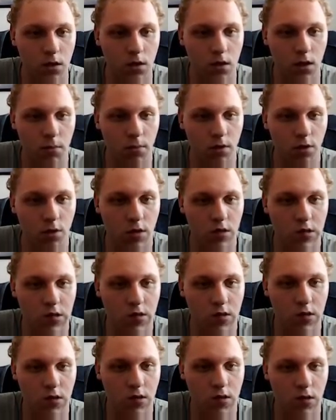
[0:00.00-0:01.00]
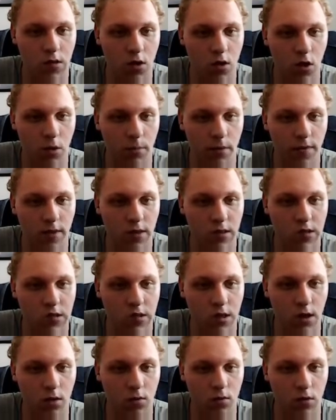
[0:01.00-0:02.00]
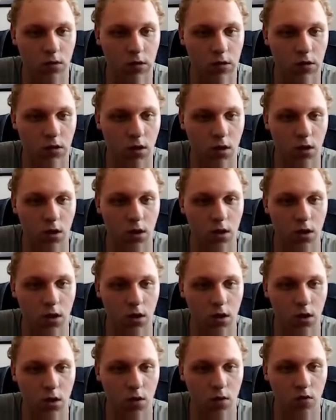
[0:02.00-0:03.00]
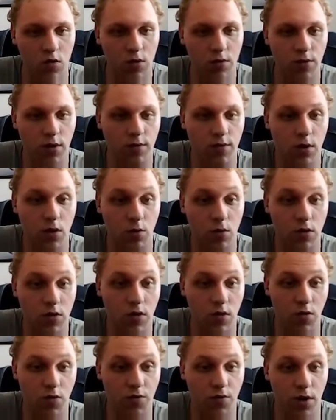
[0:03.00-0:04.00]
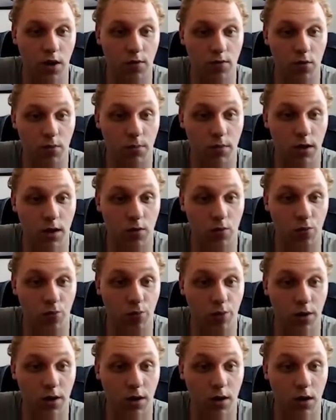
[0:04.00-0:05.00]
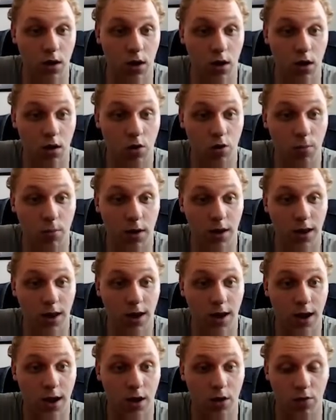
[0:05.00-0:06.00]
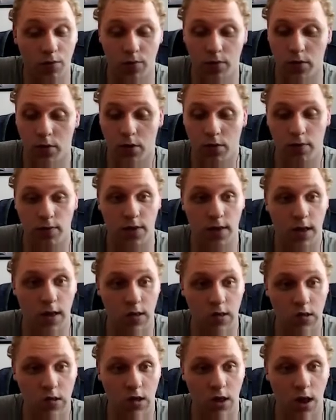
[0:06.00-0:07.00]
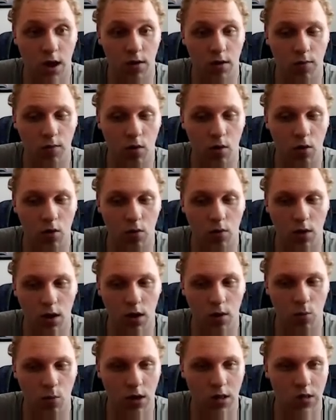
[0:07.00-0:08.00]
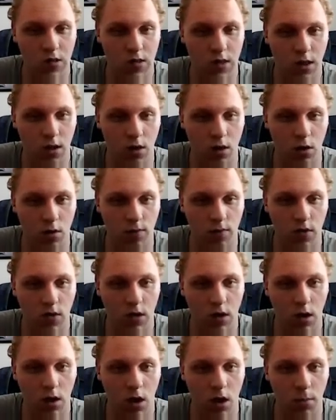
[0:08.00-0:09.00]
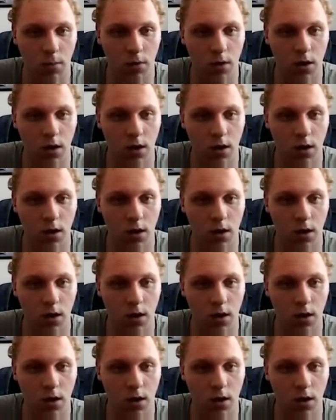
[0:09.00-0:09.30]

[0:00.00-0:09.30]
Let me just comment this out. Also, if you haven't noticed, this file will be really large by the end of all of this, and we're already wasting a lot of time.